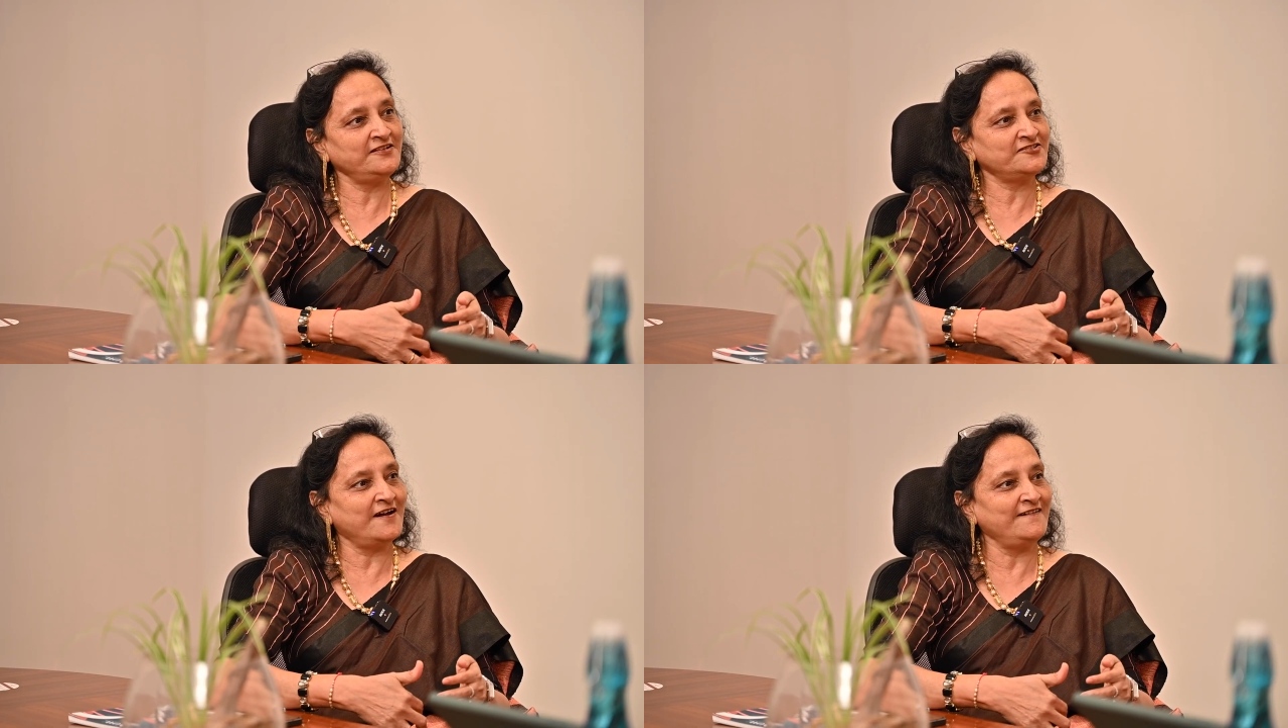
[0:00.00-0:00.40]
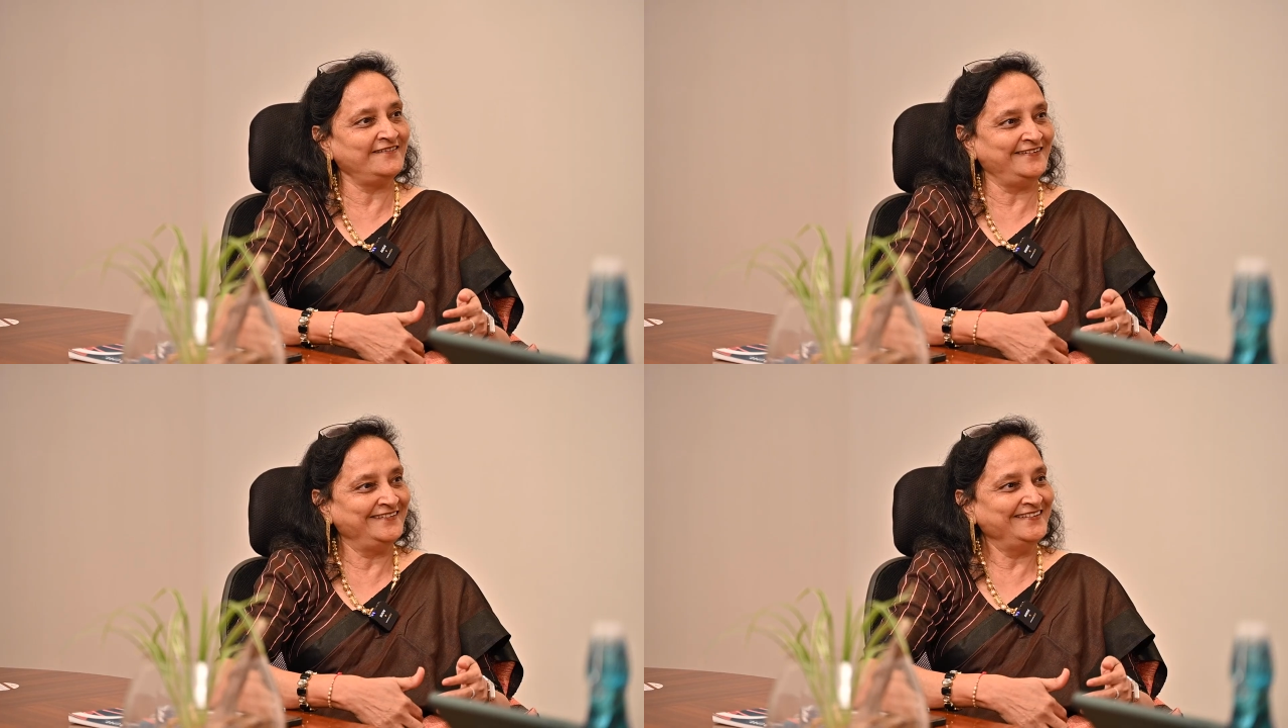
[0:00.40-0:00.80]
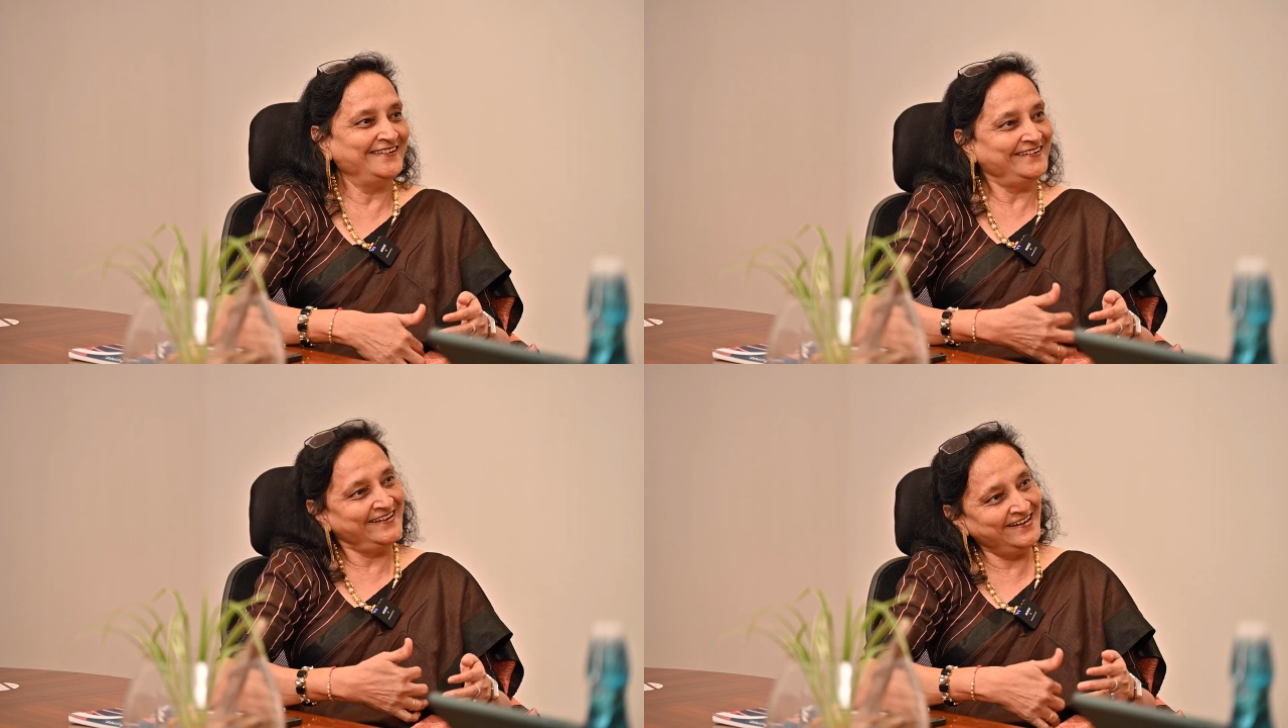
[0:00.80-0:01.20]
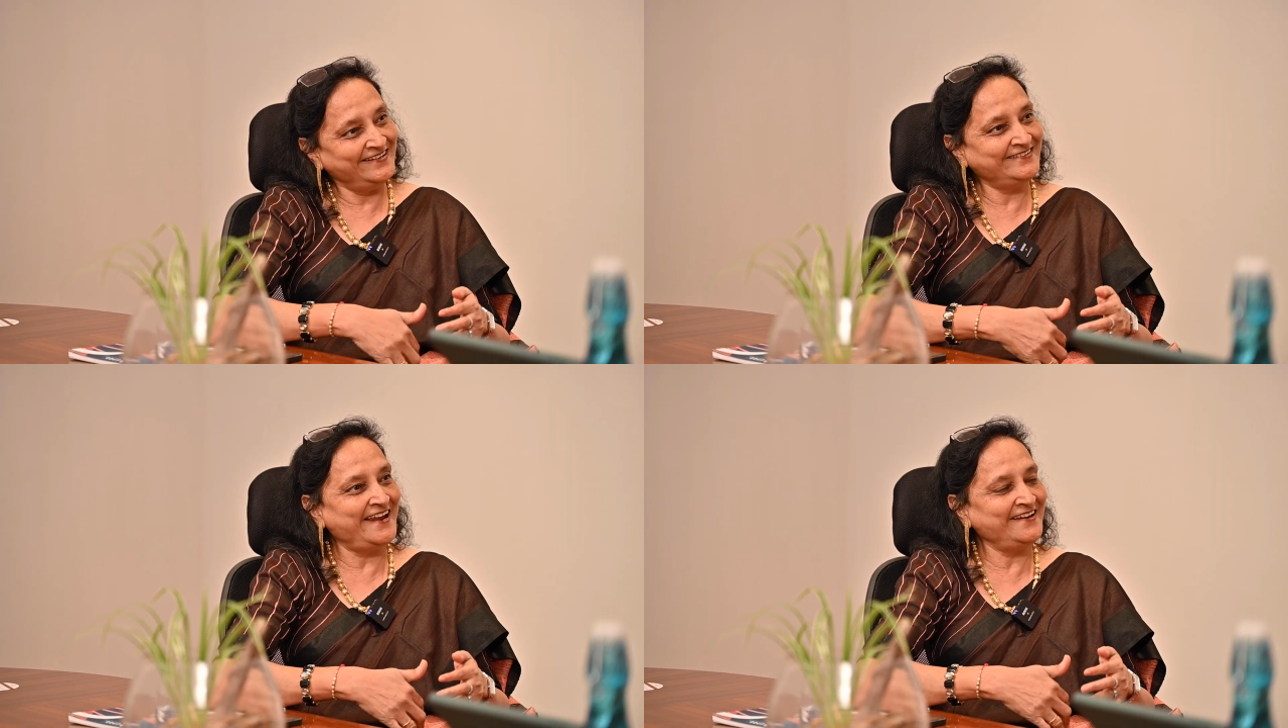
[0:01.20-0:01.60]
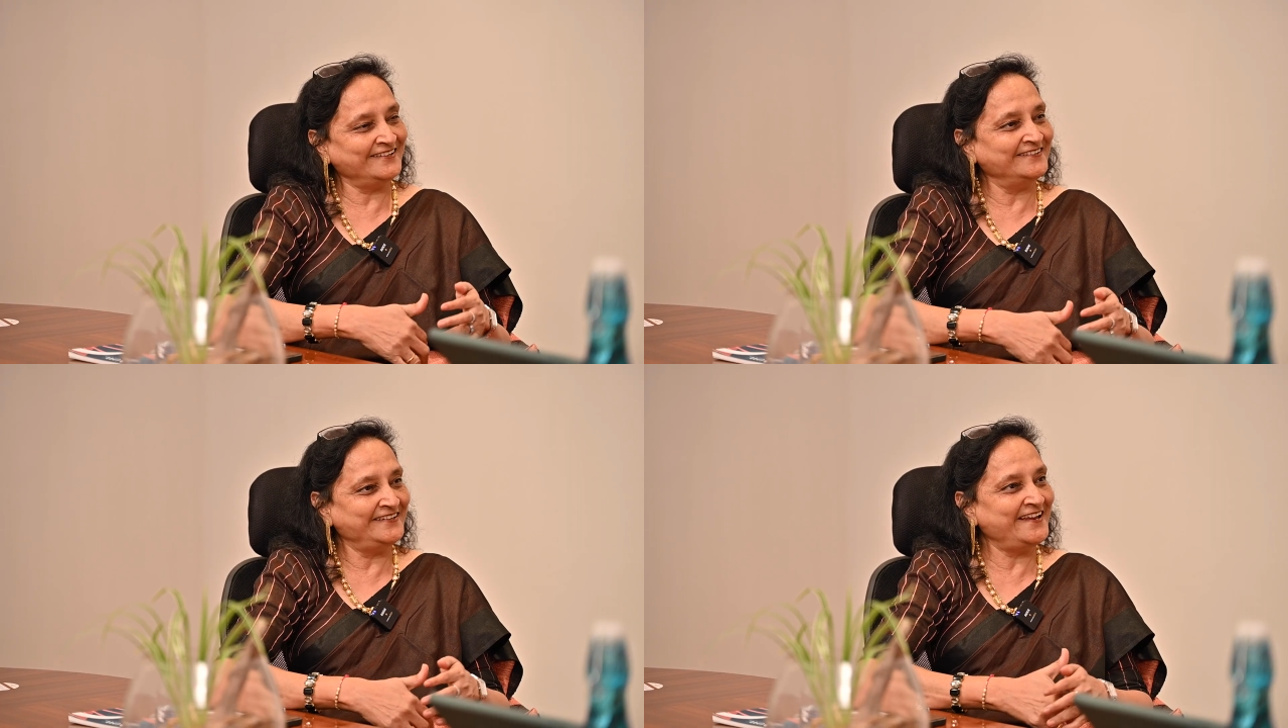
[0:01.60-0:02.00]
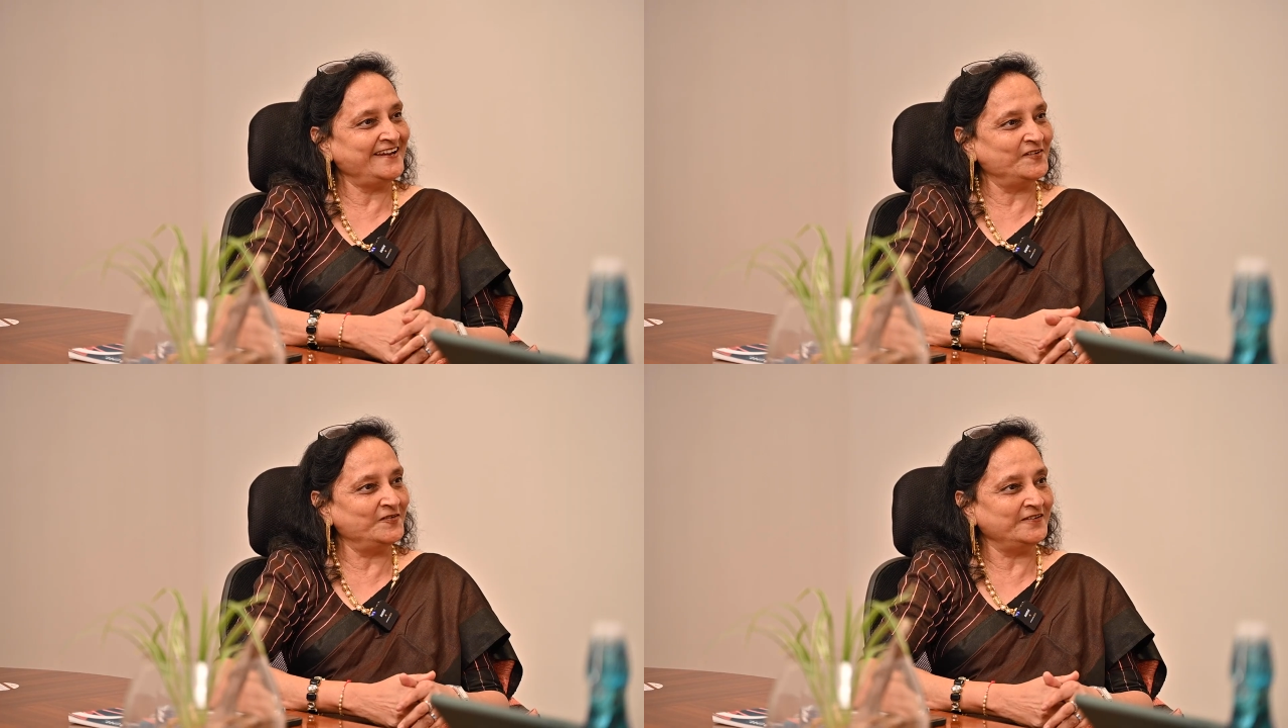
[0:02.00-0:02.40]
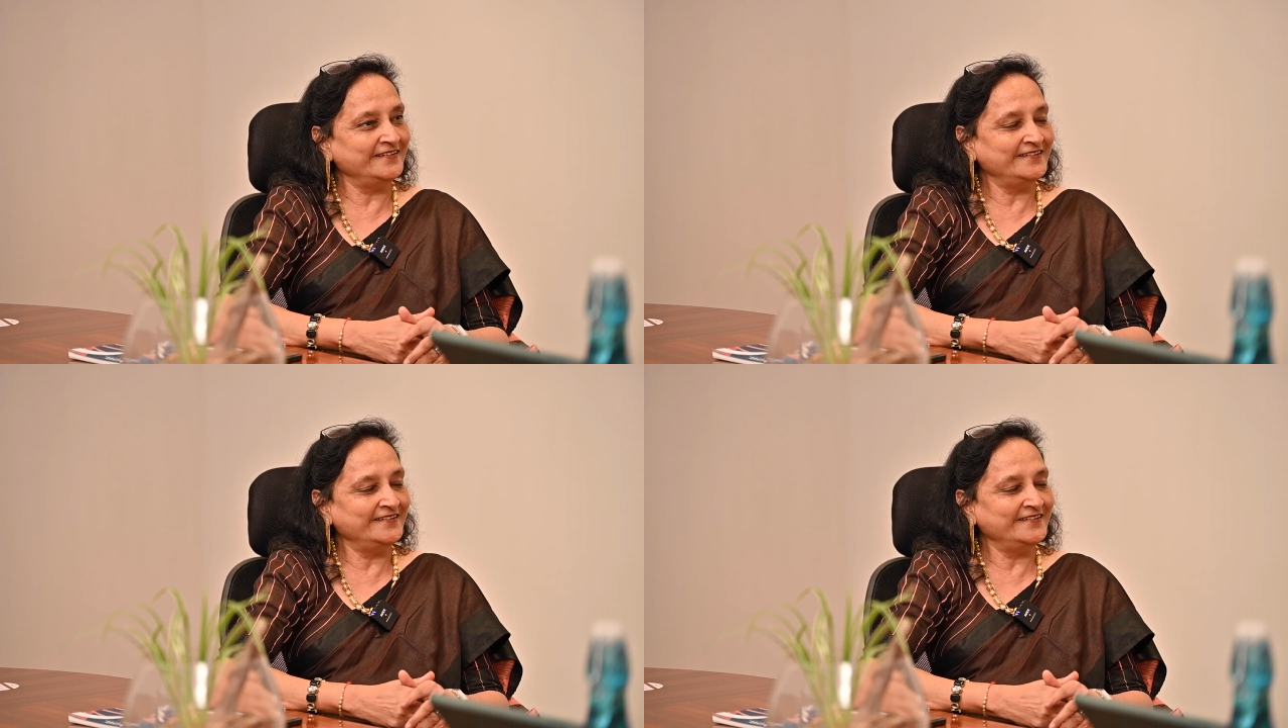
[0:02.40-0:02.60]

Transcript: standard till 10:30 and all.